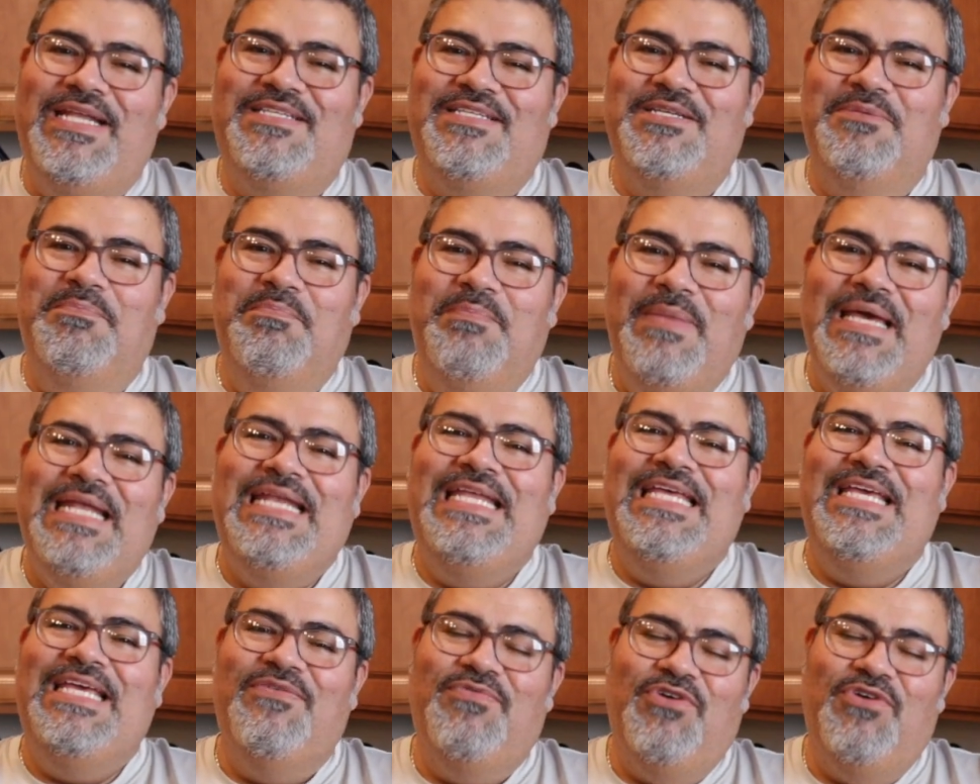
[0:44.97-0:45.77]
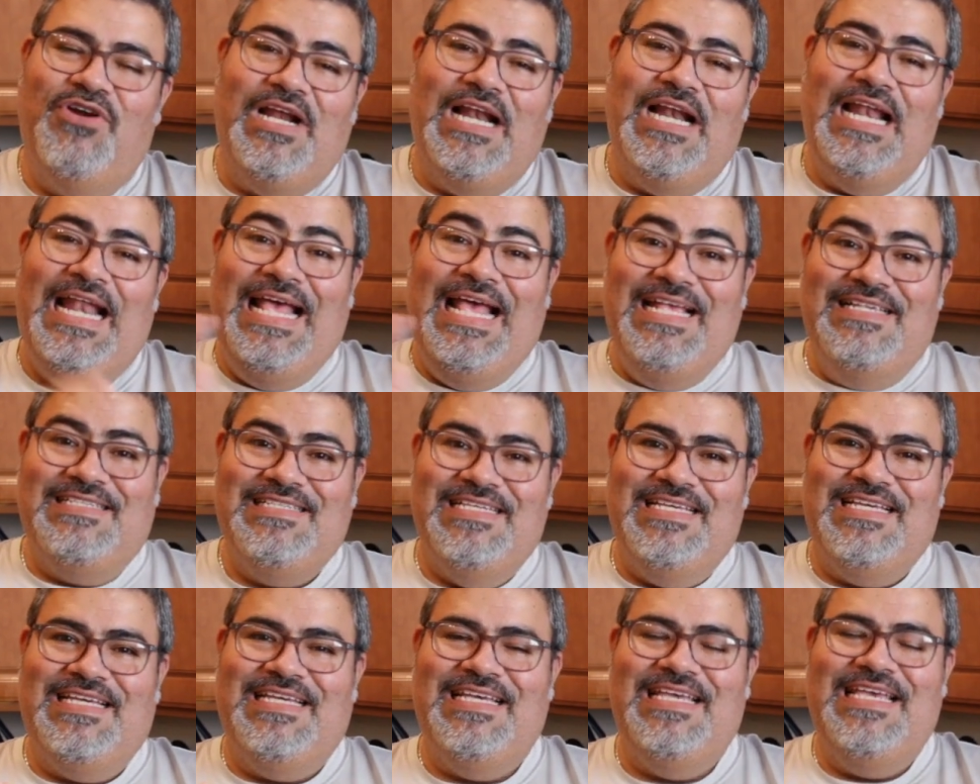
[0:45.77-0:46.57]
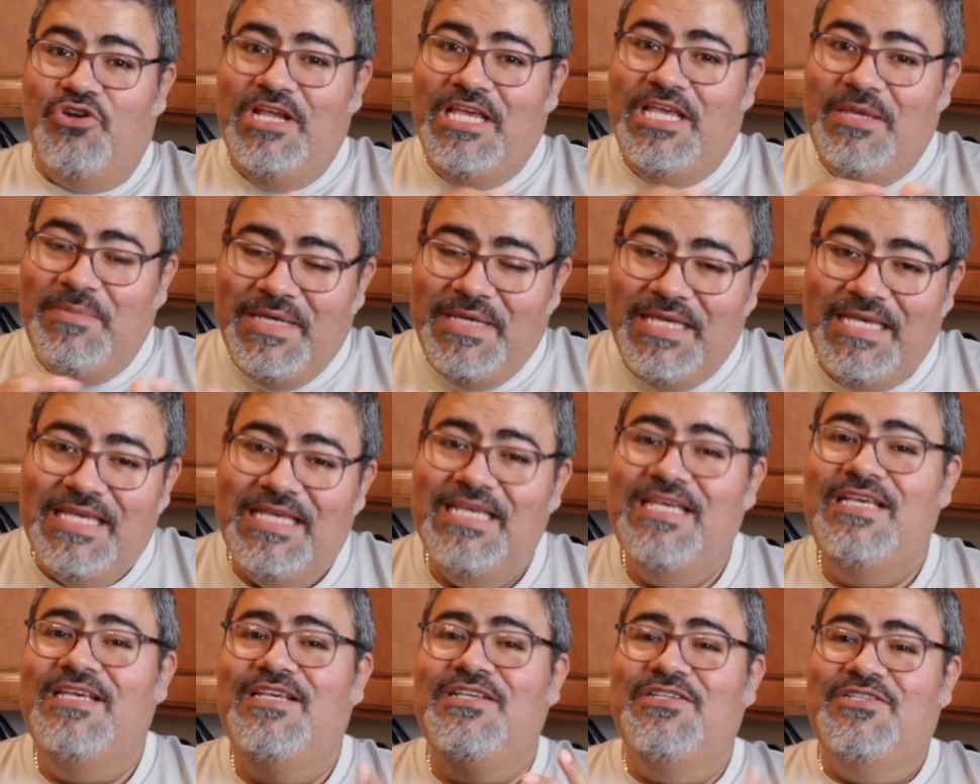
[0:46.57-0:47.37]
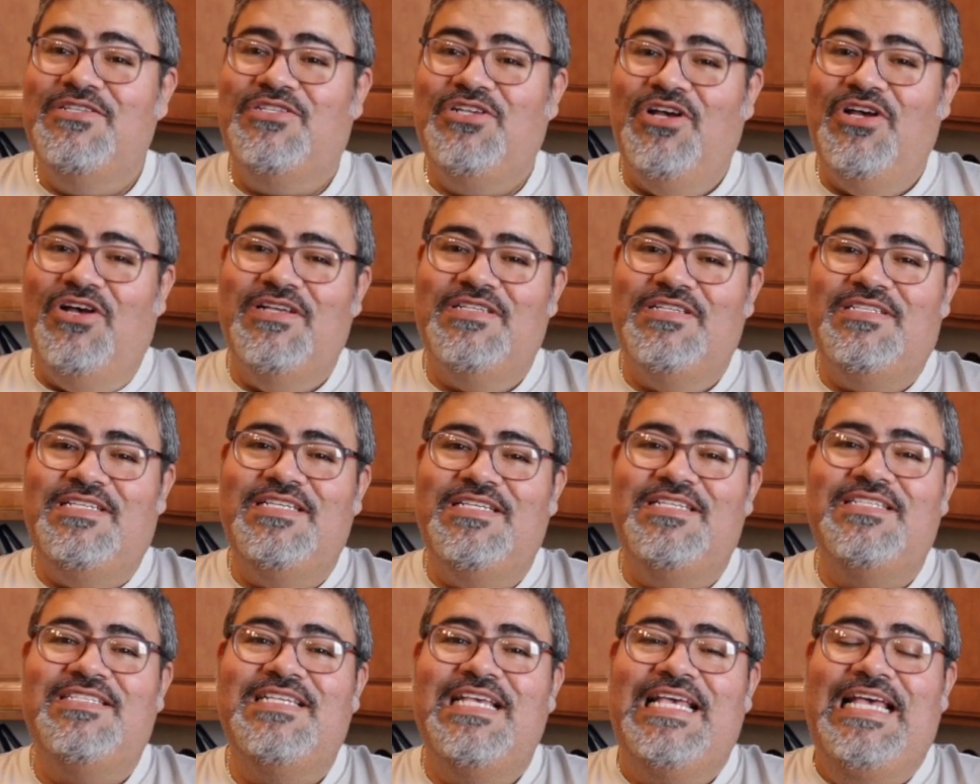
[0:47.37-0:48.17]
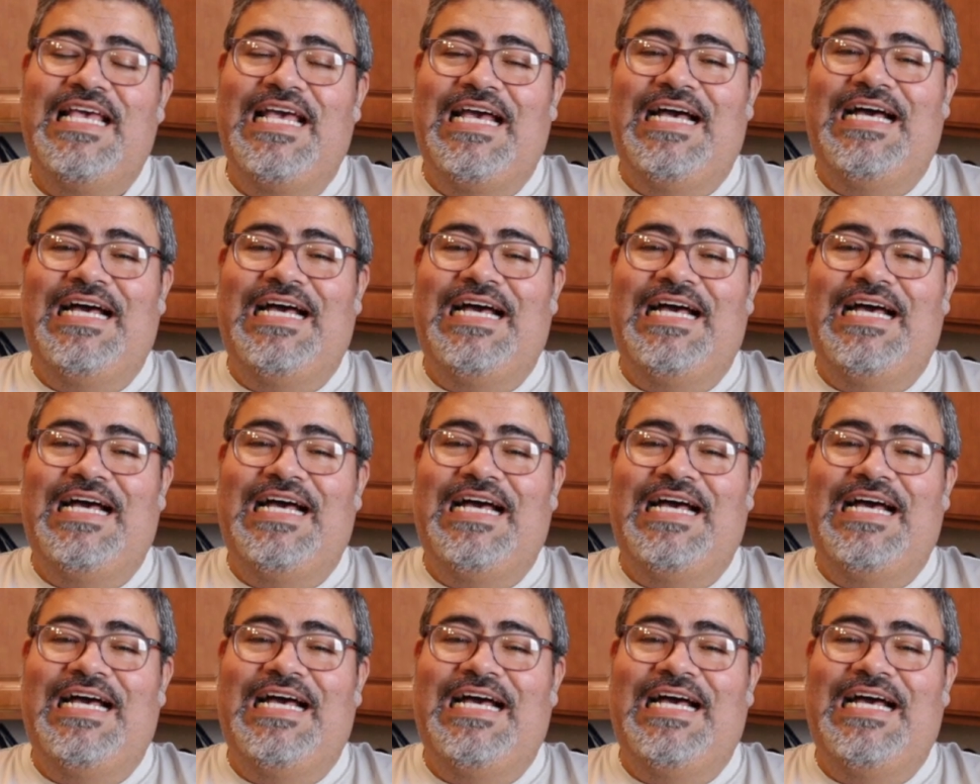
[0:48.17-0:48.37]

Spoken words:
to many of our classic creamy sauces.